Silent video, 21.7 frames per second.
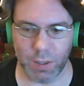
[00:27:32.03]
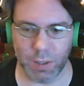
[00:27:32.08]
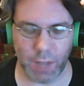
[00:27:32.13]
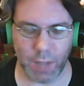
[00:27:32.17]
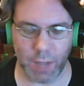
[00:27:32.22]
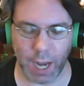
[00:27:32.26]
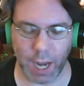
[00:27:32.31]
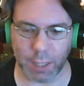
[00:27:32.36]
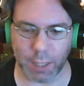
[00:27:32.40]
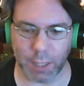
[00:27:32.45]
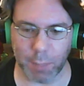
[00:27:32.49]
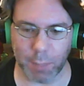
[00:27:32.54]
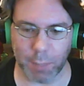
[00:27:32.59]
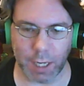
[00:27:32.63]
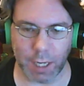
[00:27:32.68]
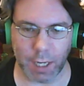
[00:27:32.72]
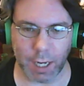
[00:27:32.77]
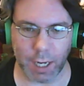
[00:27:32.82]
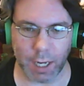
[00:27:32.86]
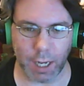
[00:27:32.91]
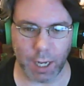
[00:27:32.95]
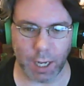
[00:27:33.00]
at the
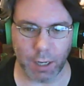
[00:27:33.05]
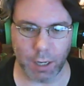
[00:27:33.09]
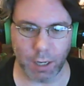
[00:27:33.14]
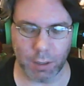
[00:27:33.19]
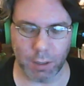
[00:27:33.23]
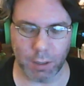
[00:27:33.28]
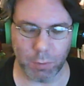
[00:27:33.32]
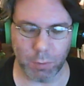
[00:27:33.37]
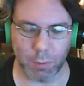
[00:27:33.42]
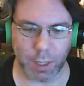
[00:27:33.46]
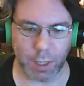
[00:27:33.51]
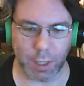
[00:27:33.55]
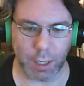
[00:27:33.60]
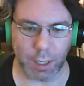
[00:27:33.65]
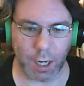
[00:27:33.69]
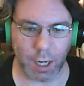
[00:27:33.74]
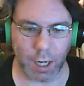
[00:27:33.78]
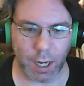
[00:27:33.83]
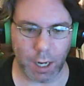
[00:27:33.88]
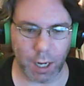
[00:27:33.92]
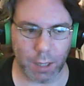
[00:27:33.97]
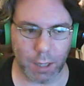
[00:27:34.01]
beginning when
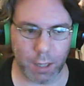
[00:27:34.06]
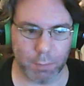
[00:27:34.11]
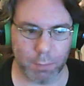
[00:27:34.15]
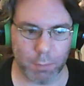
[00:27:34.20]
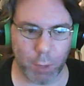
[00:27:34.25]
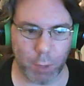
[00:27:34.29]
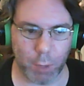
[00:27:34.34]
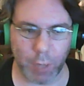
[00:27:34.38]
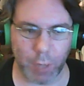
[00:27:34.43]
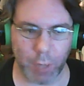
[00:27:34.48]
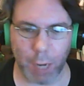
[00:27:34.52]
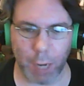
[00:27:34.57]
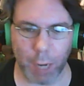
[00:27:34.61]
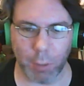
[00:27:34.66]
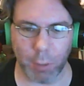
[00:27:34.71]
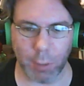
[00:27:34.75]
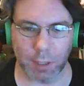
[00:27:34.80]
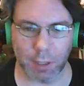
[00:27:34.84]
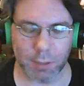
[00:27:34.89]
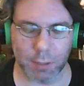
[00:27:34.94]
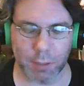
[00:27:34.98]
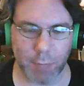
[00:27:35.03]
Poe
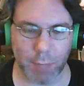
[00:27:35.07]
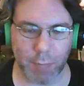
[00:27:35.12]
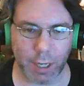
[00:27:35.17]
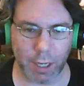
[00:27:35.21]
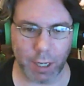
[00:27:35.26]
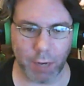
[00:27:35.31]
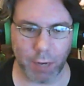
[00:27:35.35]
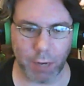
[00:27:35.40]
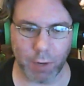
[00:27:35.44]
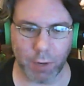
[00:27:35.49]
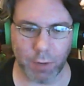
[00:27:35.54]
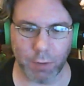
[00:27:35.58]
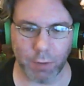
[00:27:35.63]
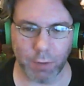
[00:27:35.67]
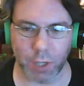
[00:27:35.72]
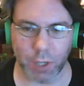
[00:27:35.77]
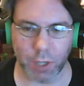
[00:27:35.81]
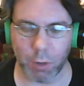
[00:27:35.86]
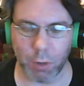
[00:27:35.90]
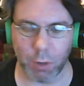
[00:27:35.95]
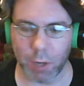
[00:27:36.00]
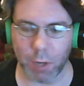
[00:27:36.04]
Dameron's making fun of
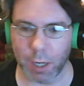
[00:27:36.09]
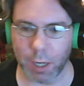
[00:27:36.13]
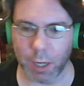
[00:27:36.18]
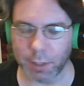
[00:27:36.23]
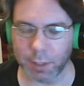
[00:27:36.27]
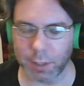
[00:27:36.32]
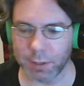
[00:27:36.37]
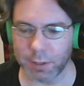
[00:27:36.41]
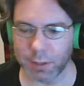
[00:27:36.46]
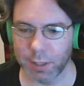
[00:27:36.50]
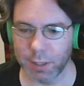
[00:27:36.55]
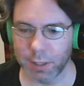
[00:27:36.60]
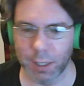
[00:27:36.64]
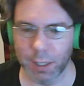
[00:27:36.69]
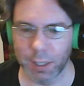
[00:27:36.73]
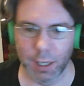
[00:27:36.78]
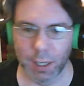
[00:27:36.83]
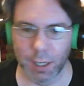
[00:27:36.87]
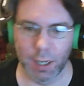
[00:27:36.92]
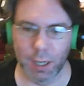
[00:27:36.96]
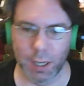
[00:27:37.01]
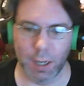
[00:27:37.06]
General Hux.
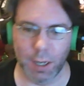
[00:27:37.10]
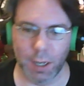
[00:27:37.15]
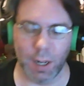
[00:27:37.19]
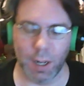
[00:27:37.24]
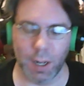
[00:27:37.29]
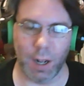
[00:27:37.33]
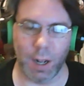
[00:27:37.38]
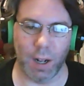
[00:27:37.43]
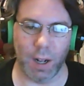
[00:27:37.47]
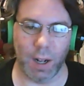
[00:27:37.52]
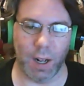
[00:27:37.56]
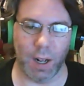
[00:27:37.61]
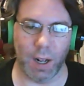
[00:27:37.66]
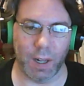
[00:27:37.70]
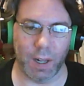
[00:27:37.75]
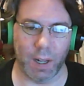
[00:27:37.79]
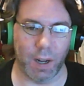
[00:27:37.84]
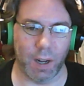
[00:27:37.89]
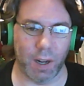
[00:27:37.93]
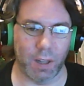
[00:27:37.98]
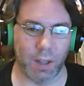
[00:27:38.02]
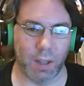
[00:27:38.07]
I
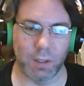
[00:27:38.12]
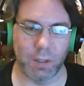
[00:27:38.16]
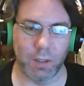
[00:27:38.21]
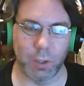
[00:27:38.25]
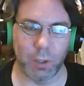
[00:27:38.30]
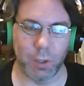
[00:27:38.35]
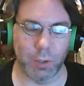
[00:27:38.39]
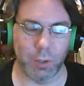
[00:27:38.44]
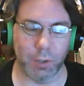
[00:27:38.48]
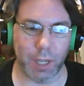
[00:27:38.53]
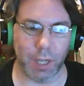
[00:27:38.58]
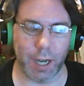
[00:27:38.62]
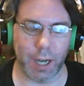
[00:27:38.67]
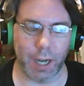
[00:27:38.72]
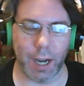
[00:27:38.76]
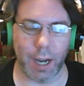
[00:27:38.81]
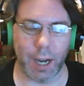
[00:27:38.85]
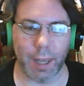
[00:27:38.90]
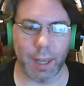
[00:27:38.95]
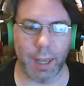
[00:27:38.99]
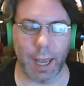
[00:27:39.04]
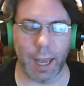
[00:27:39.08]
got a huge kick out
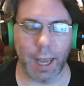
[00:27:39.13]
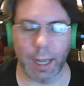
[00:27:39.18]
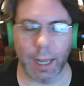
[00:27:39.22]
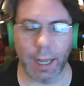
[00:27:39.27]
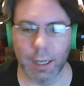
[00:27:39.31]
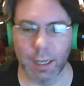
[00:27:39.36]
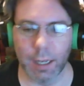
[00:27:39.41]
of that.